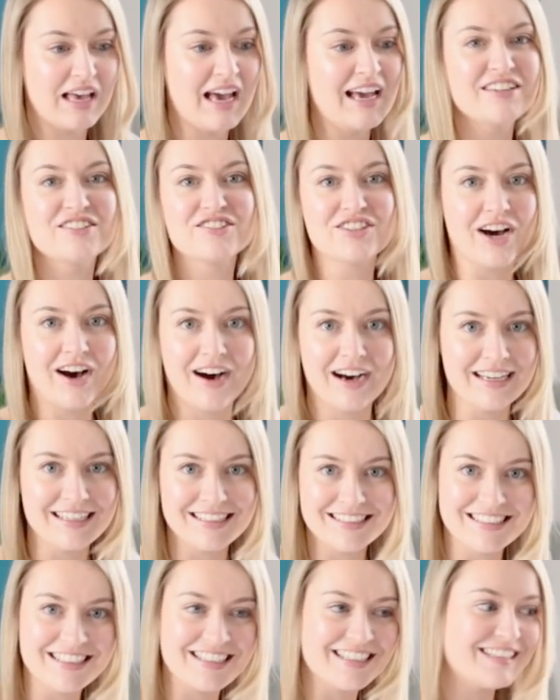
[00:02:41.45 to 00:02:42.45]

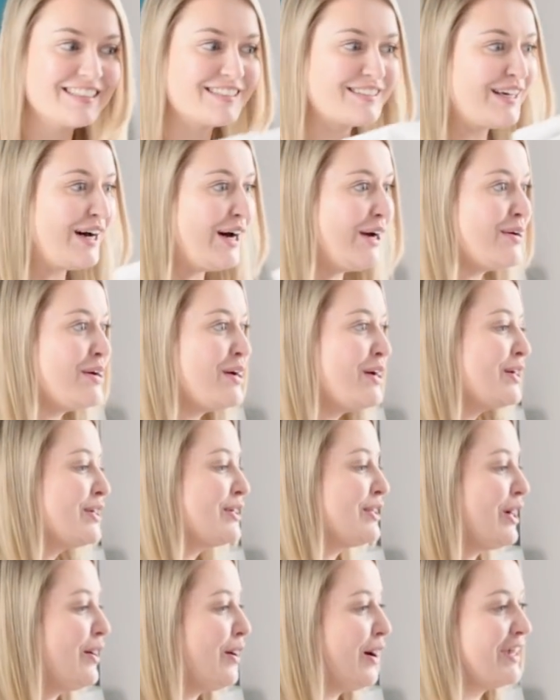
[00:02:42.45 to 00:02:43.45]
entirety. So,
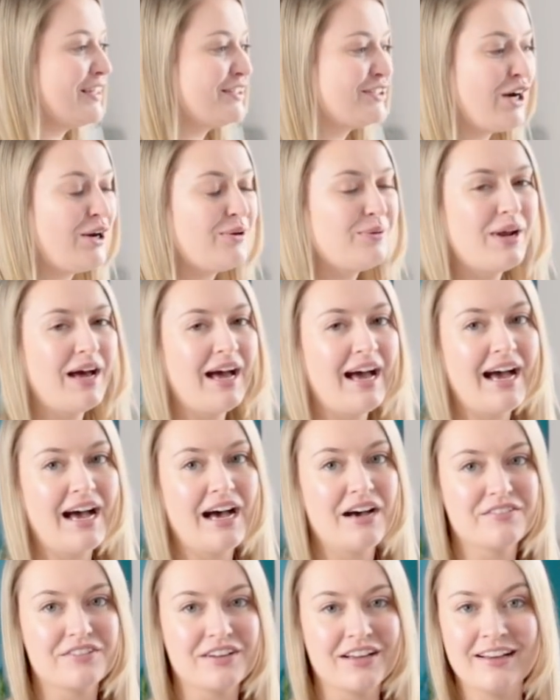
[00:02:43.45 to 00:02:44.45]
you know, I don't
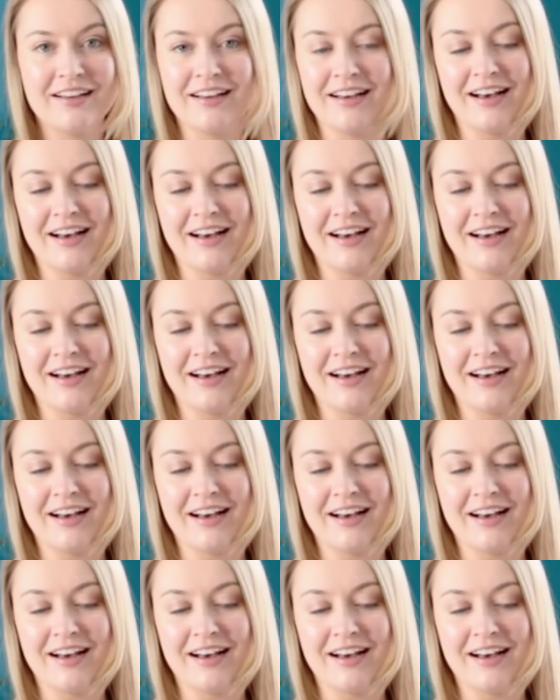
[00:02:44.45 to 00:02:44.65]
have